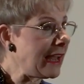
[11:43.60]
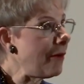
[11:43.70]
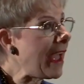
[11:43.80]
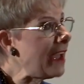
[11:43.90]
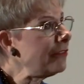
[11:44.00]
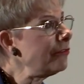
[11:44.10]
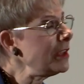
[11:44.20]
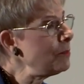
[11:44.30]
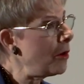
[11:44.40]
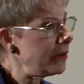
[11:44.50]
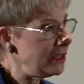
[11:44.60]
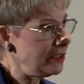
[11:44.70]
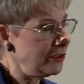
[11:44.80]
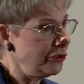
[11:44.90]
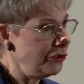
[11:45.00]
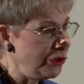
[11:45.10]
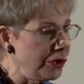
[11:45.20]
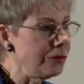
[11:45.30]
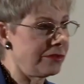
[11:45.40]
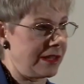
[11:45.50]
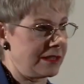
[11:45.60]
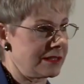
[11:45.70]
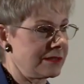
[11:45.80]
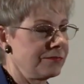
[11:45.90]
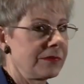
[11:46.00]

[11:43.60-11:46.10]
Now, everybody knew this.